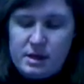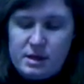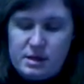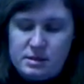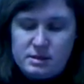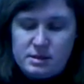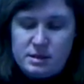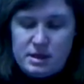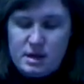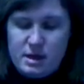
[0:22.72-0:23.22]

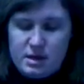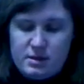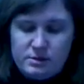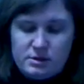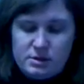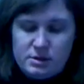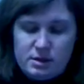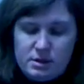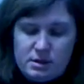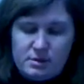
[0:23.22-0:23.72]
kids, and
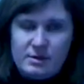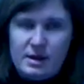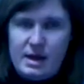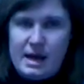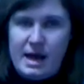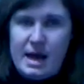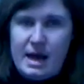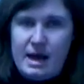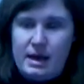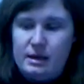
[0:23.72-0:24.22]
I would talk
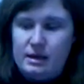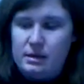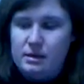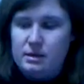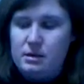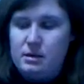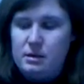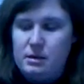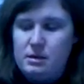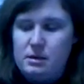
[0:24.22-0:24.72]
about
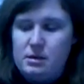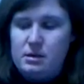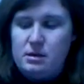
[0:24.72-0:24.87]
adding.